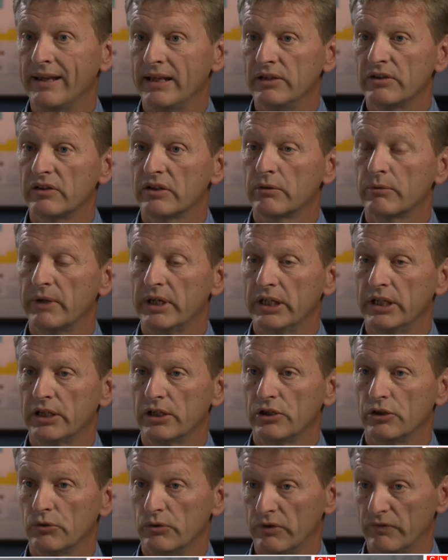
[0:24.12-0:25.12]

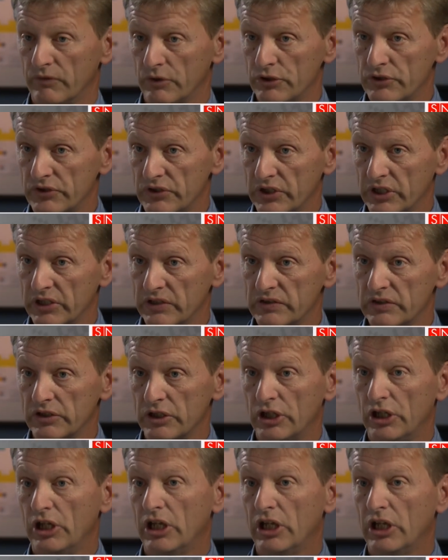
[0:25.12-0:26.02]
integrating universities